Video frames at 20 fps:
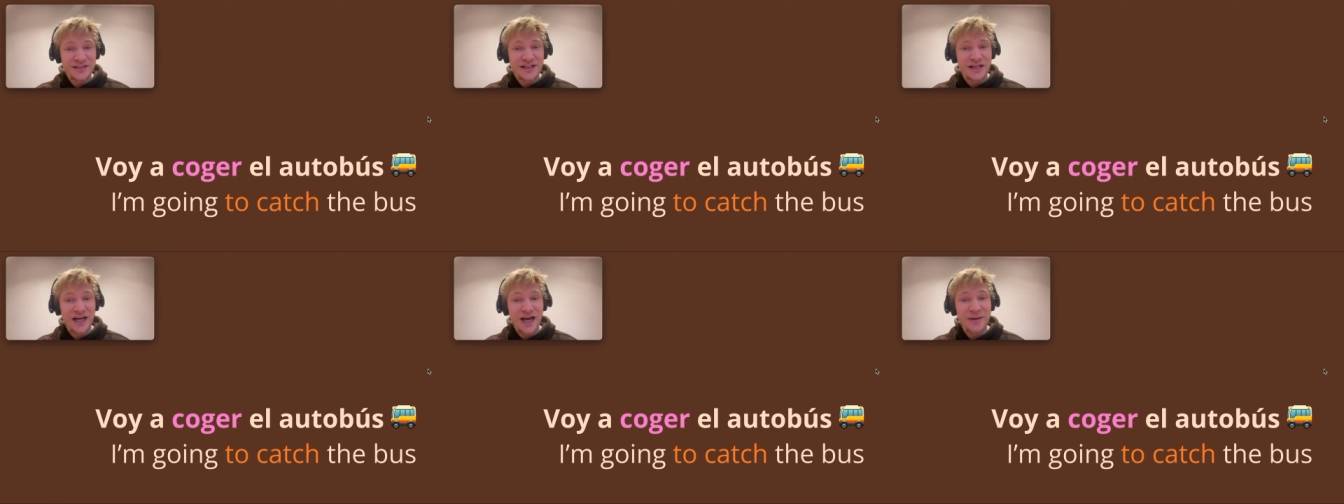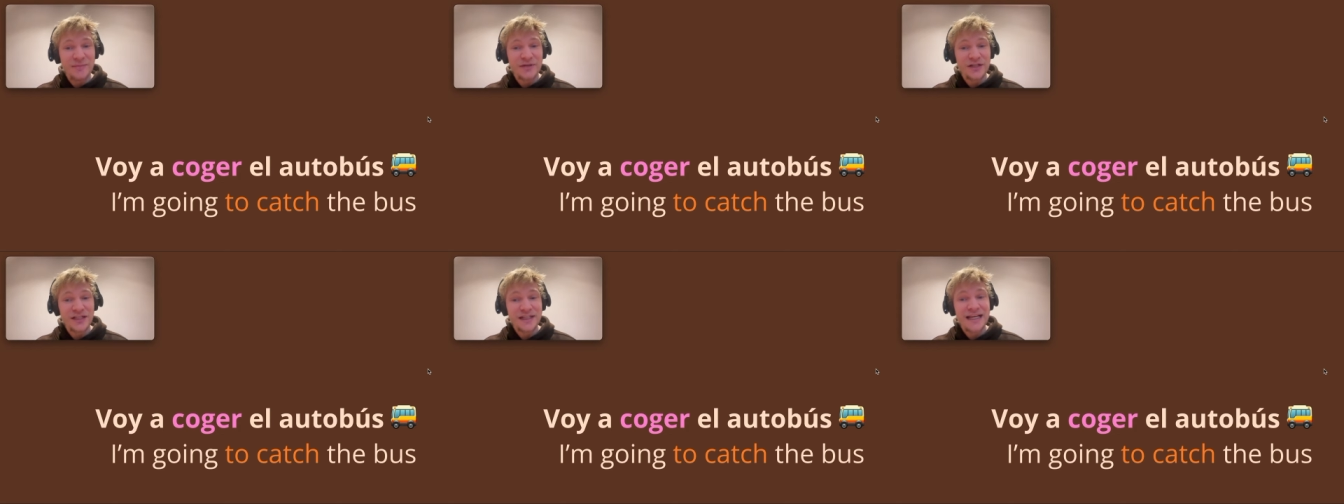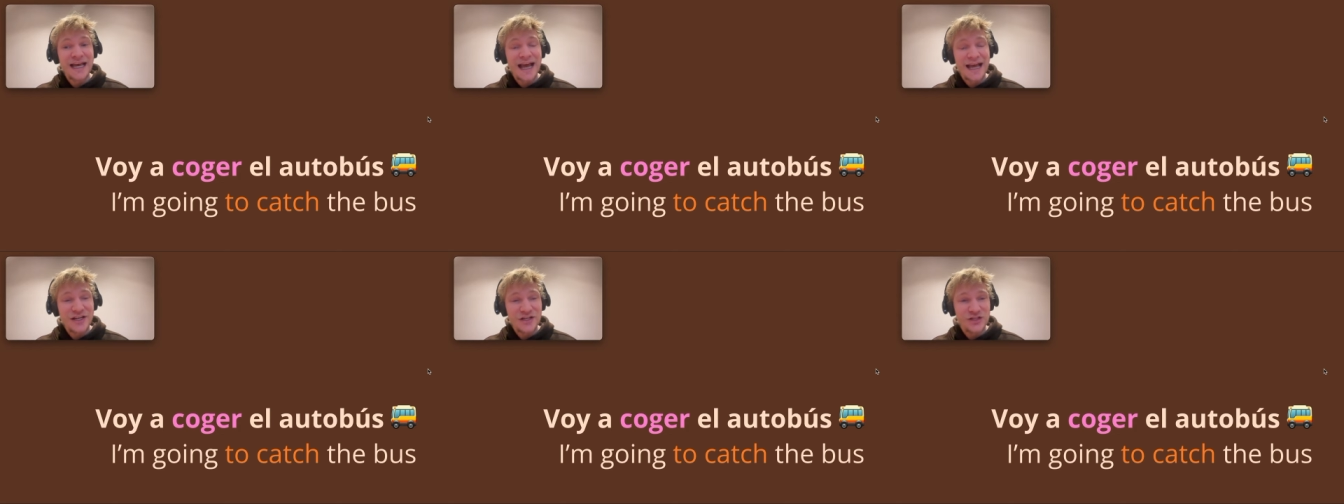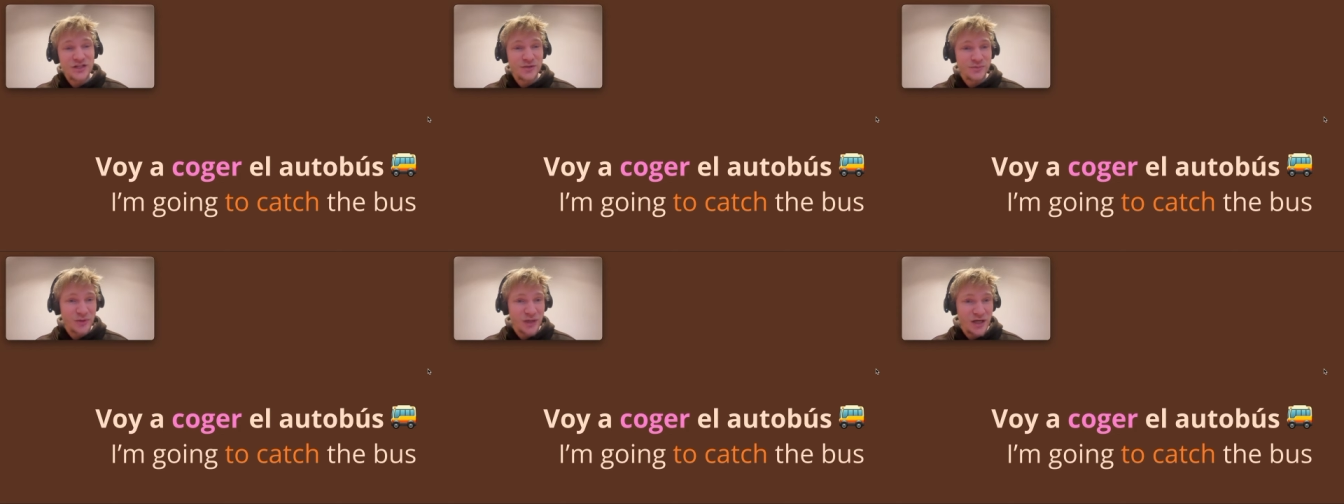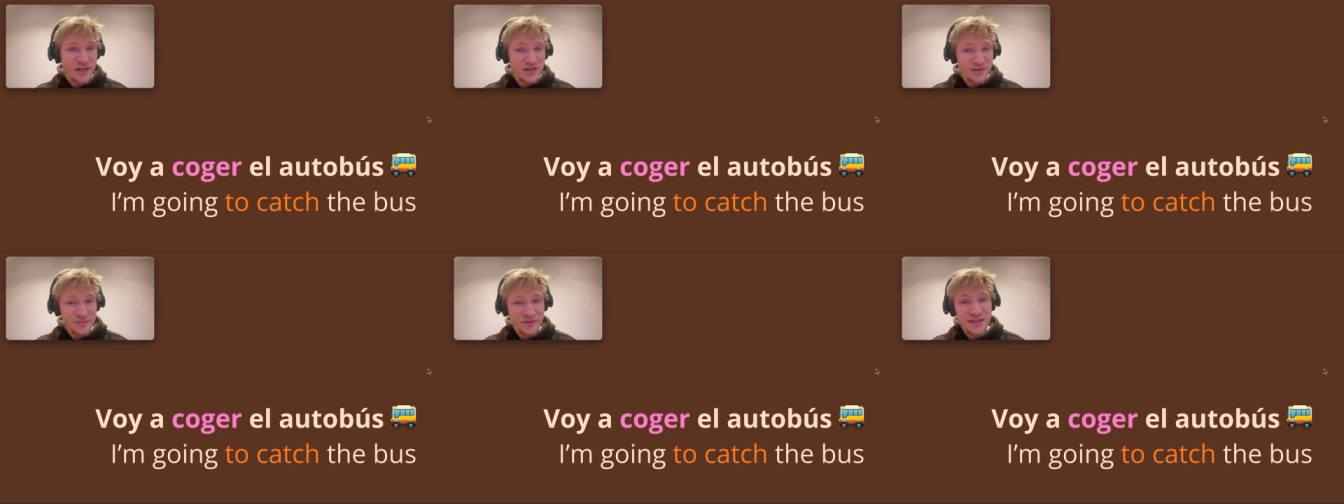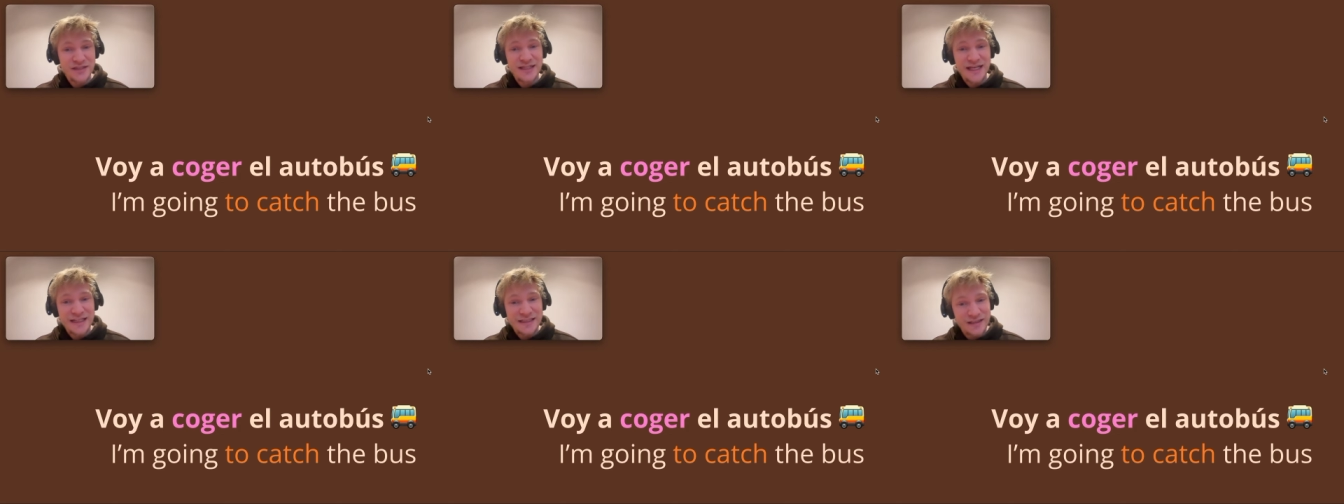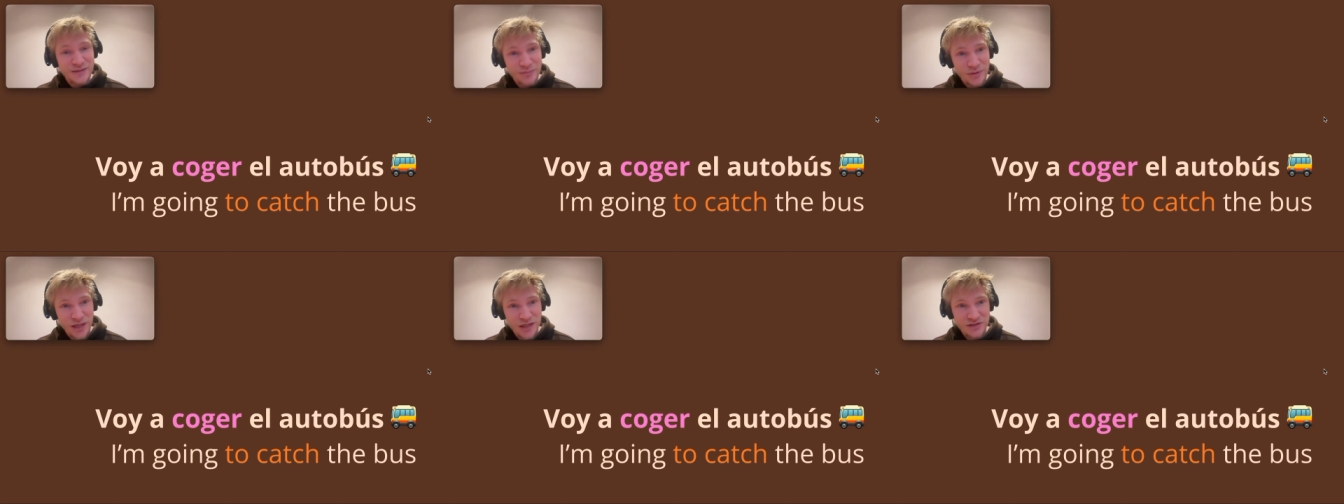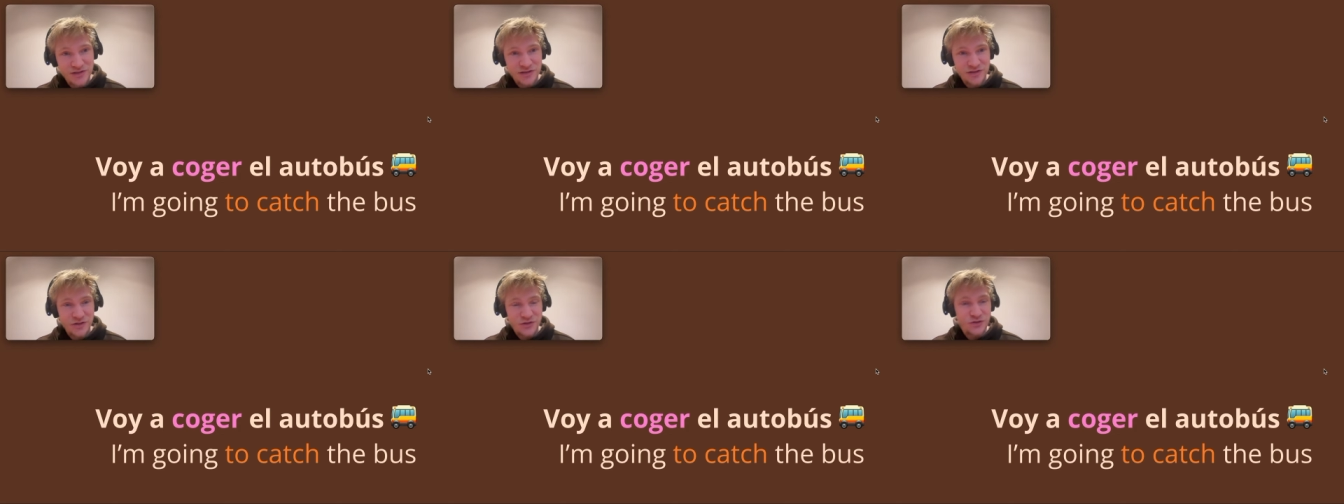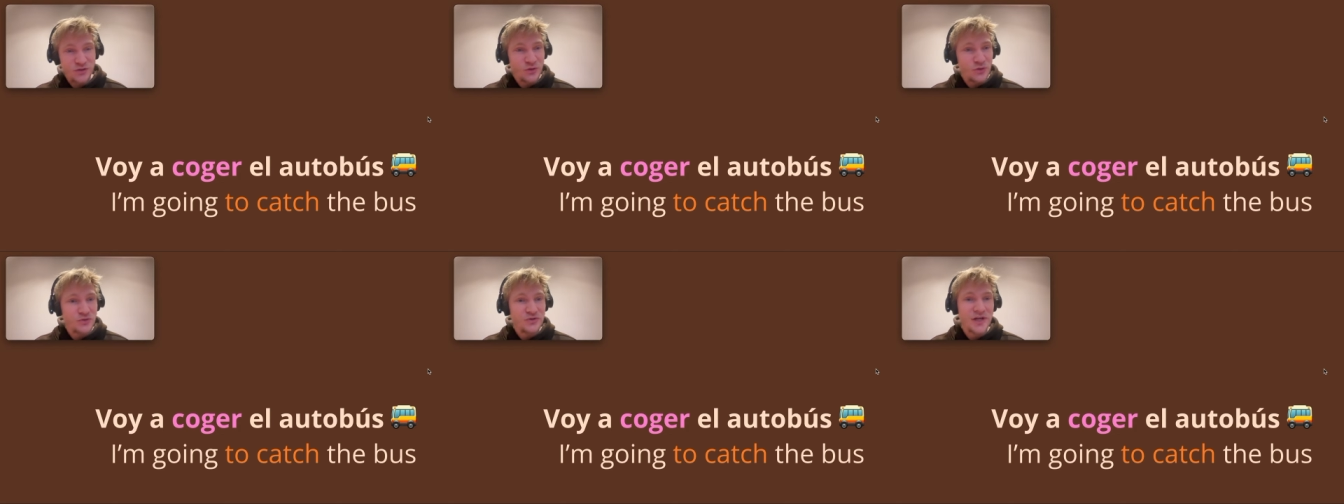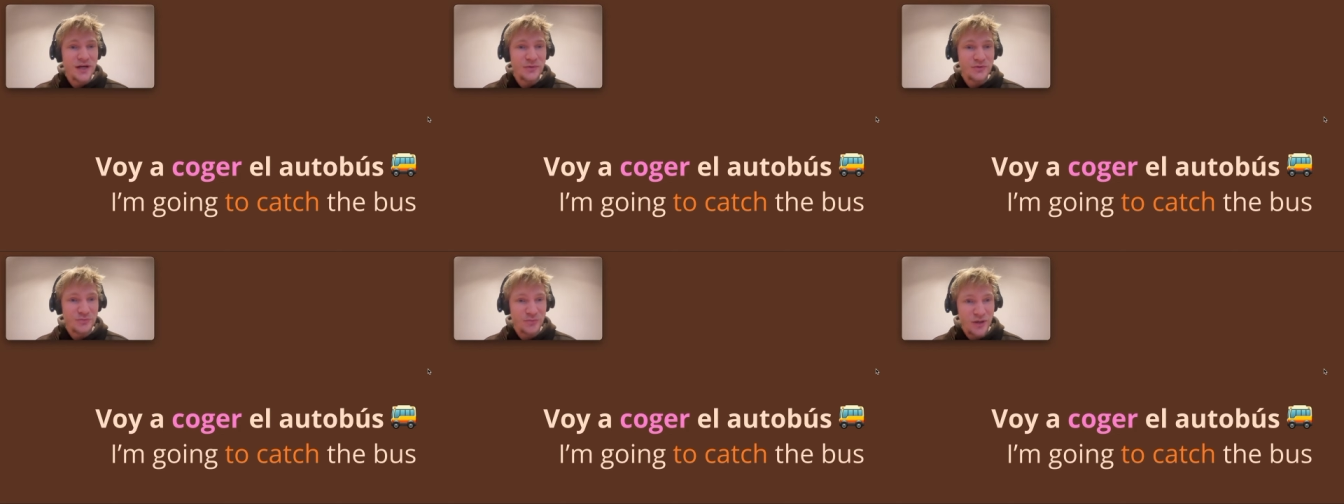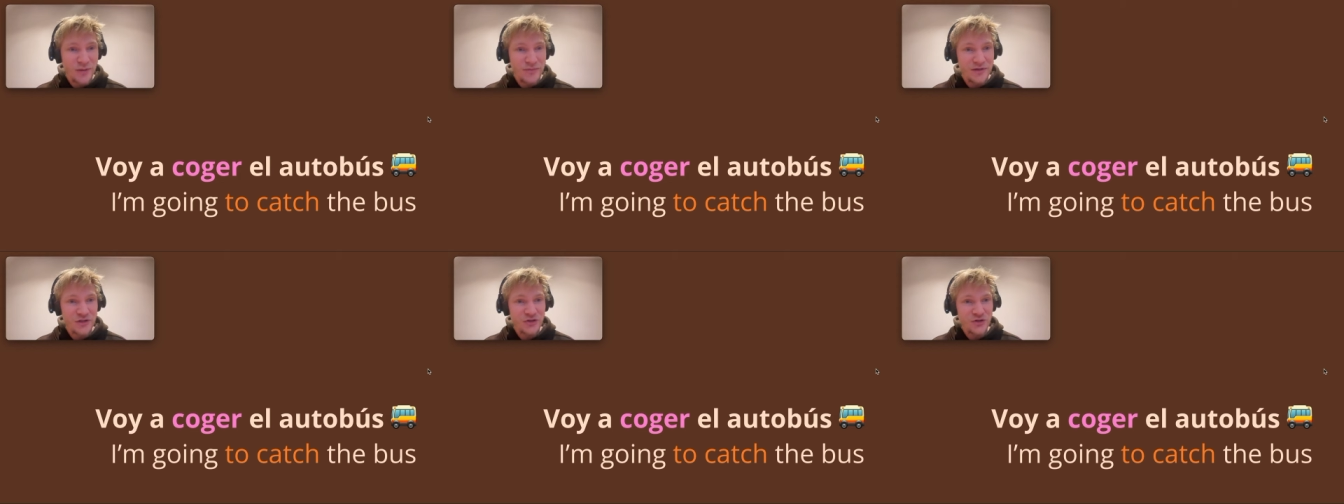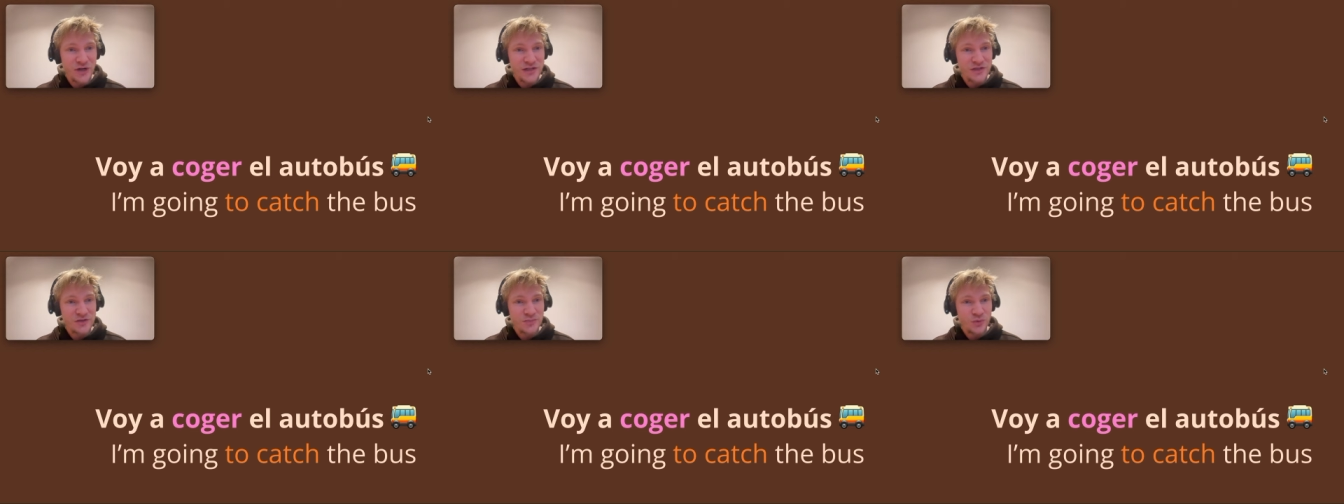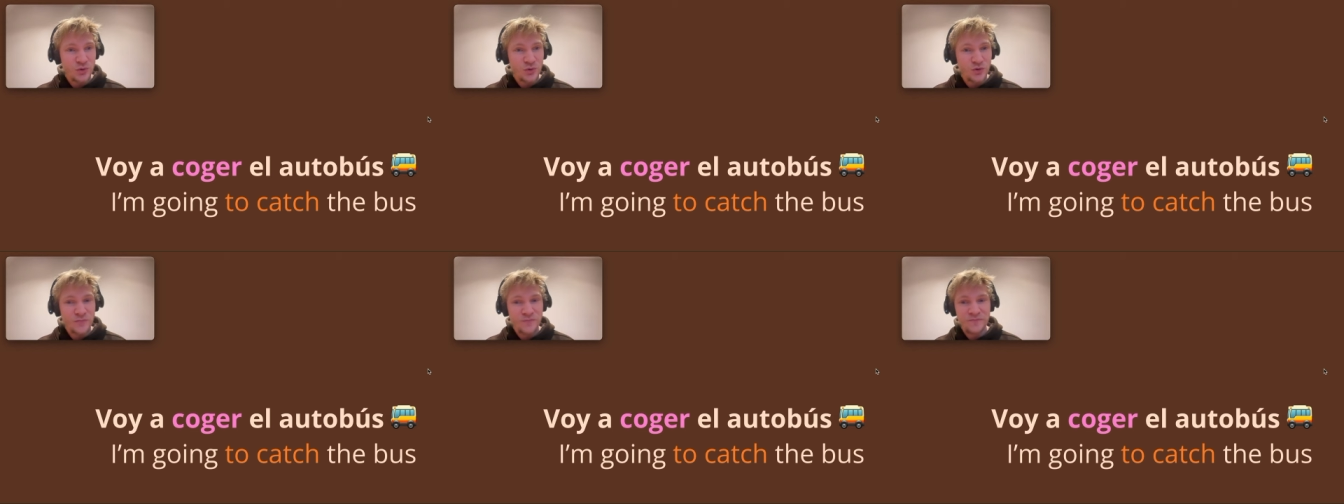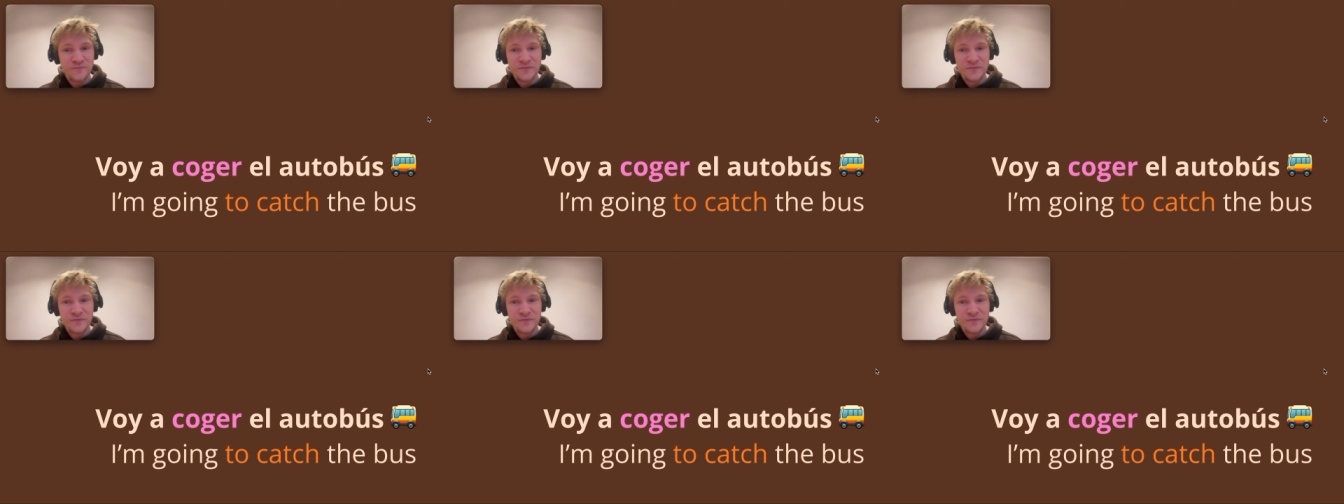I'm going to catch the bus. I'm going to take the bus. So you use that with public transport.